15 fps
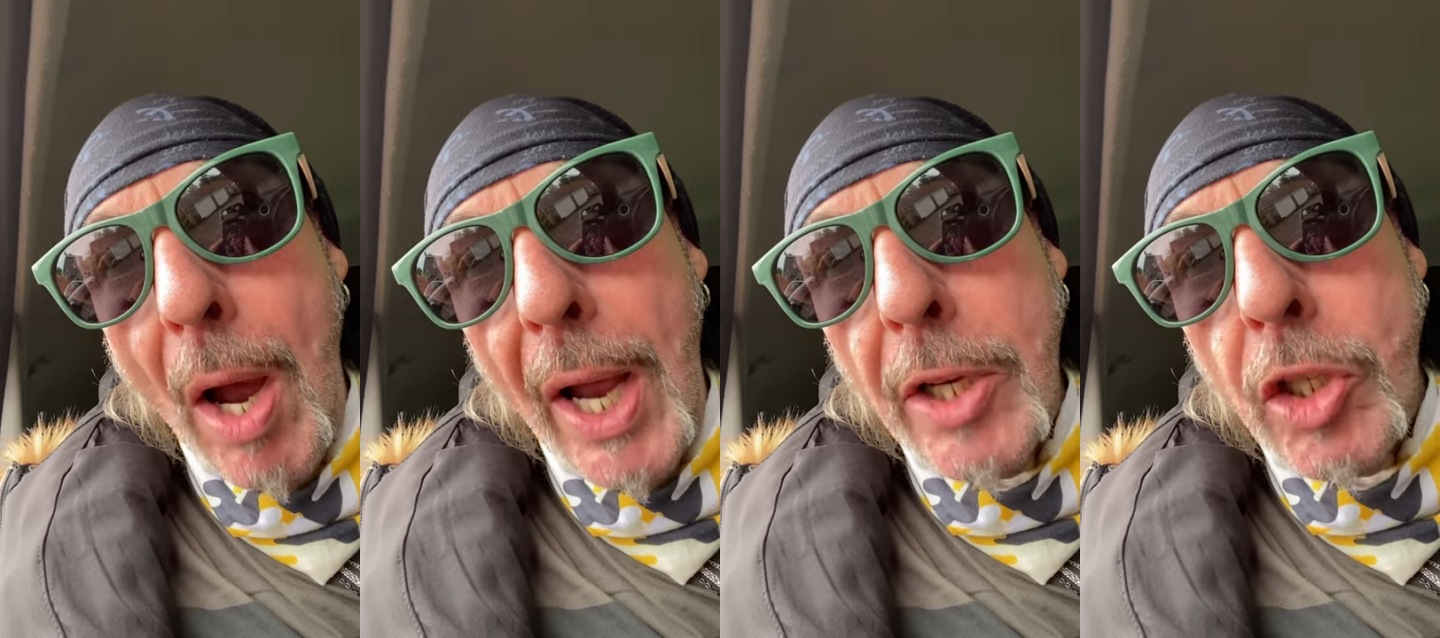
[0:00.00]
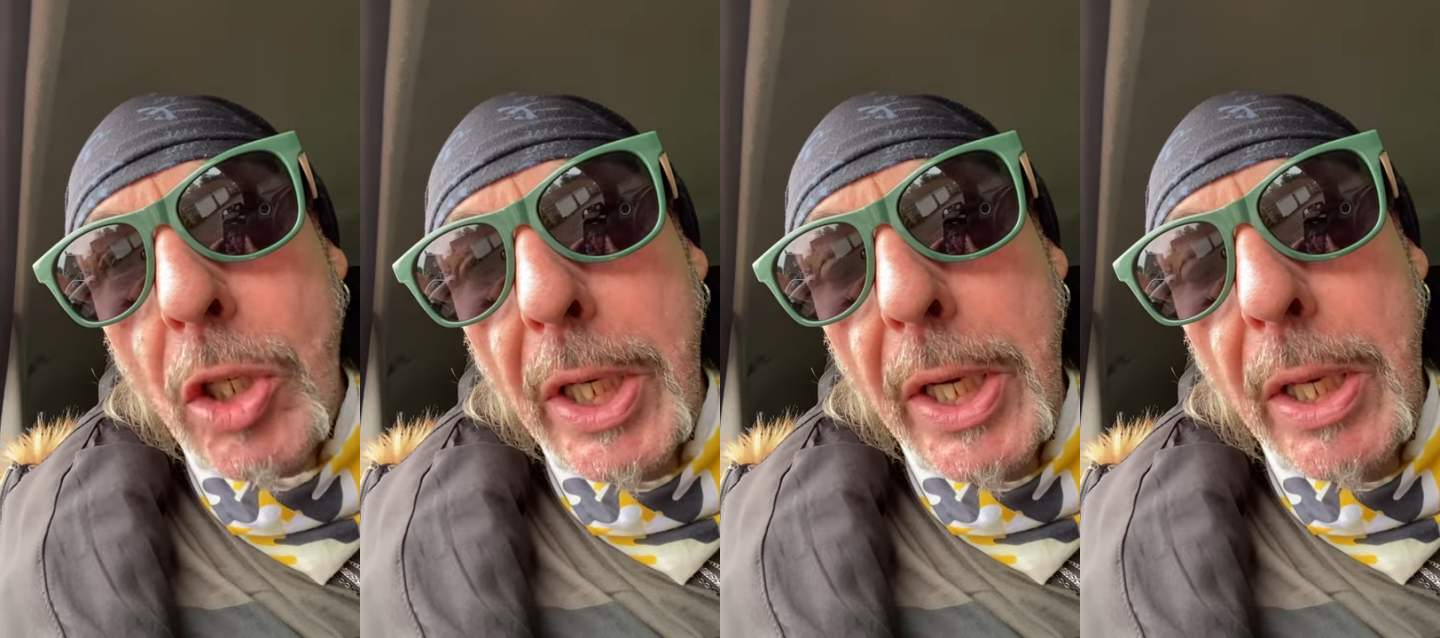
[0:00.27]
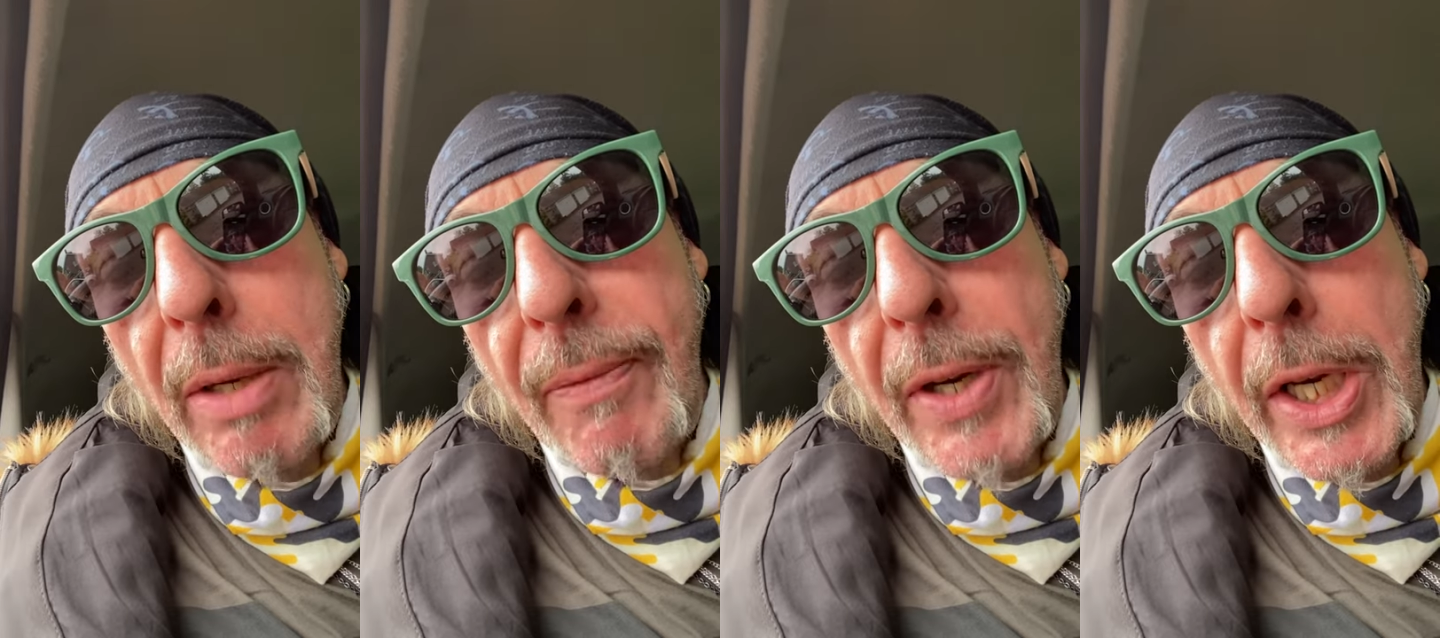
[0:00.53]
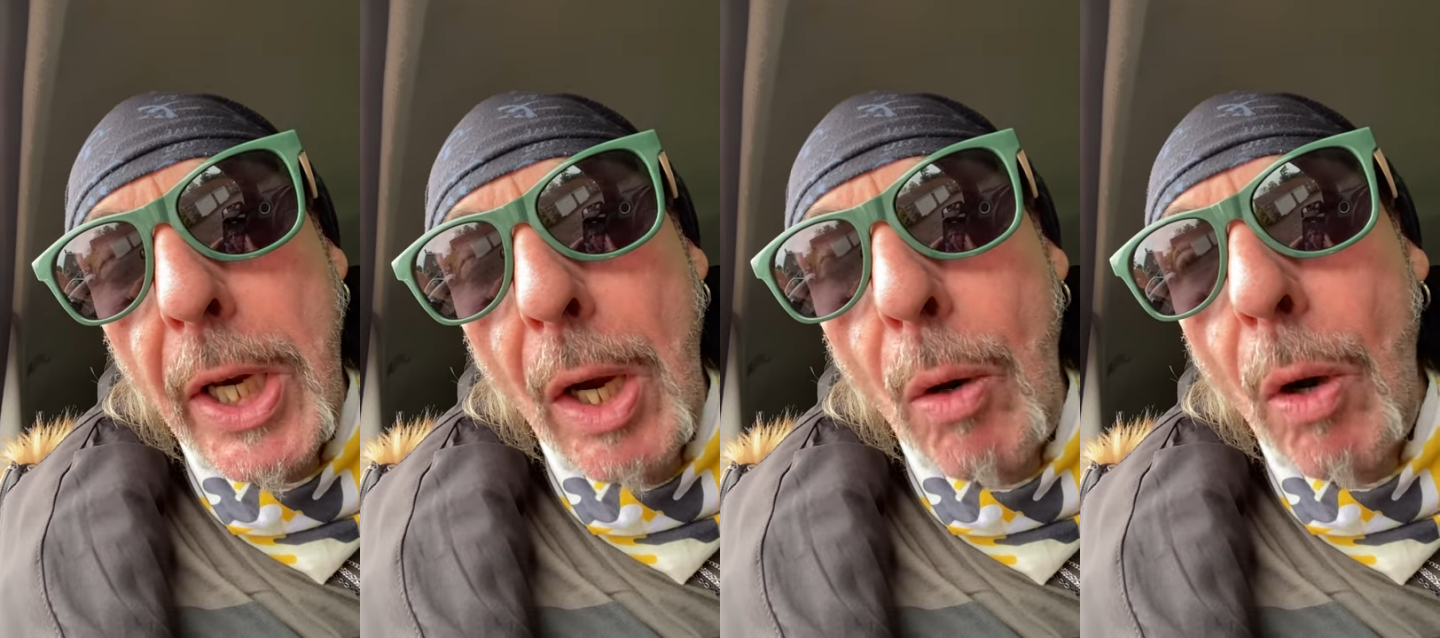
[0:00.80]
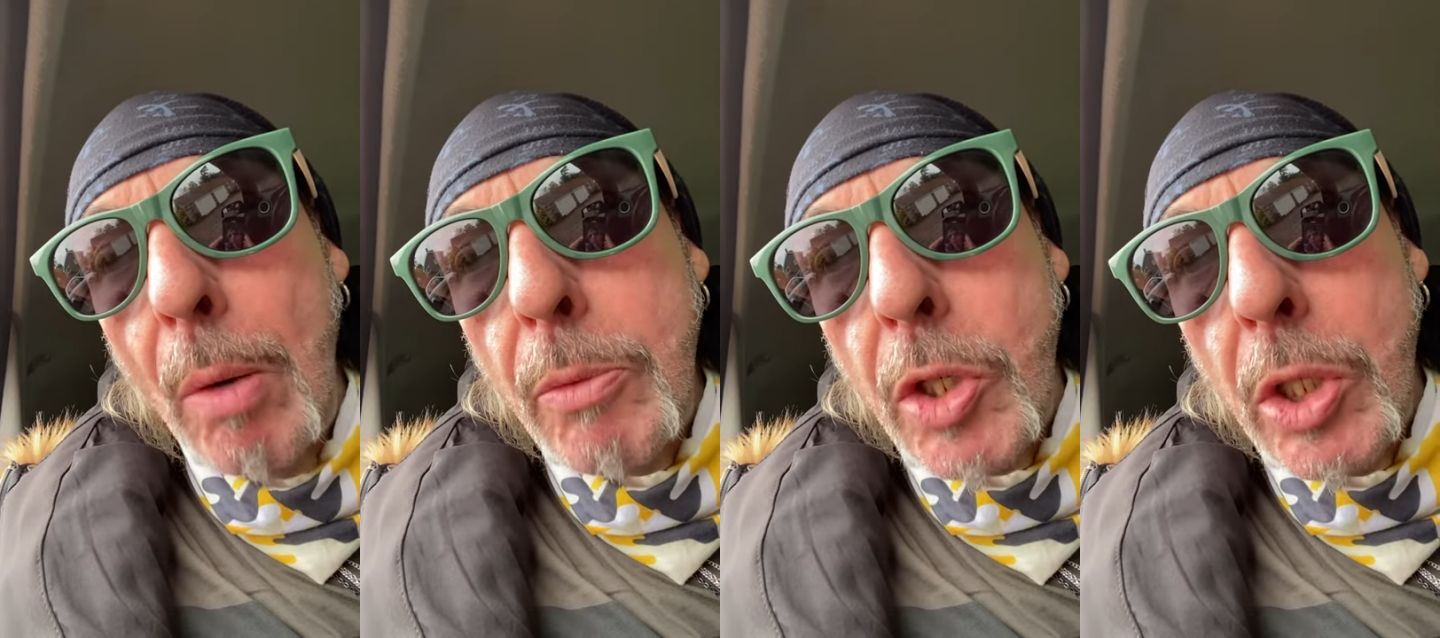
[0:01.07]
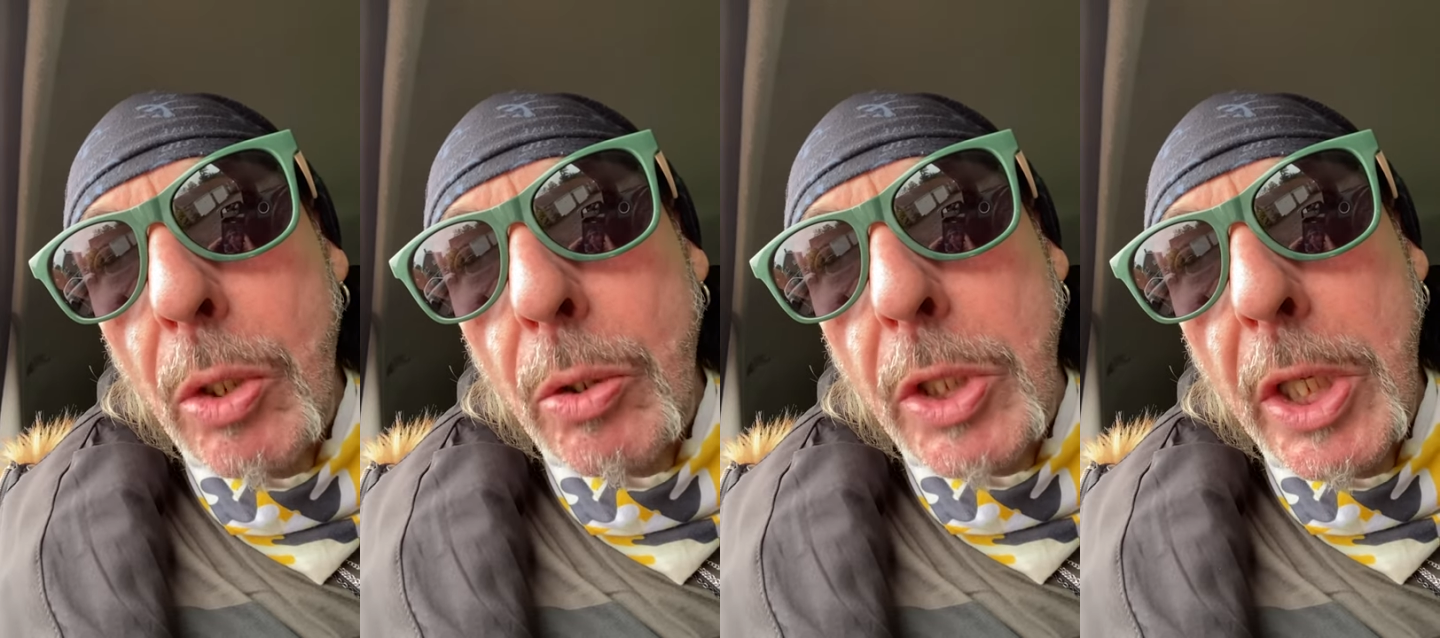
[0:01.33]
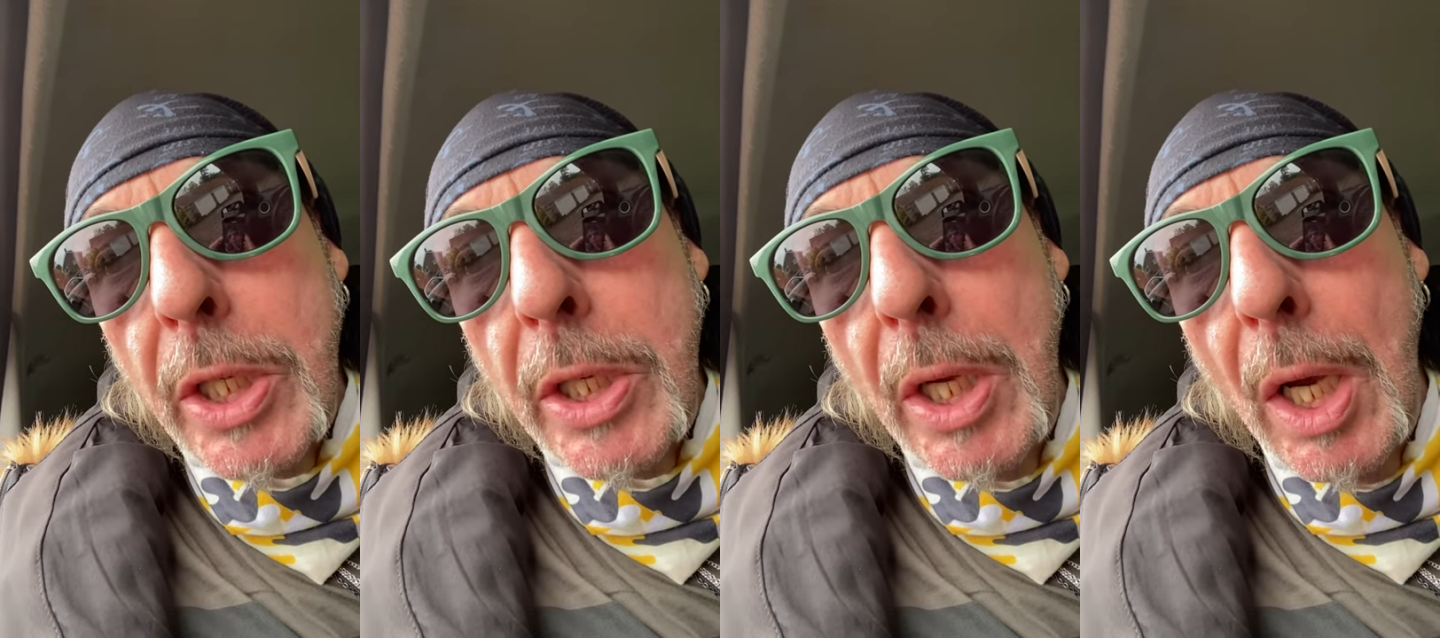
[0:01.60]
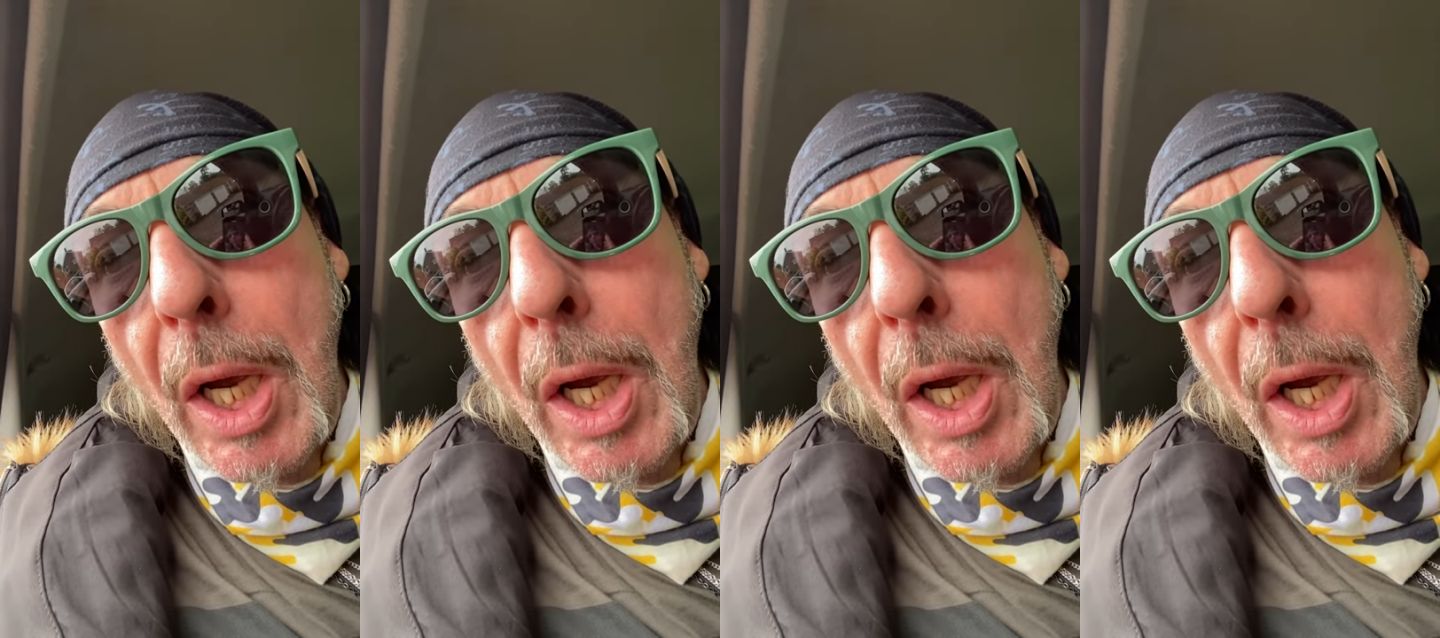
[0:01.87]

actually in the video, I'm shooting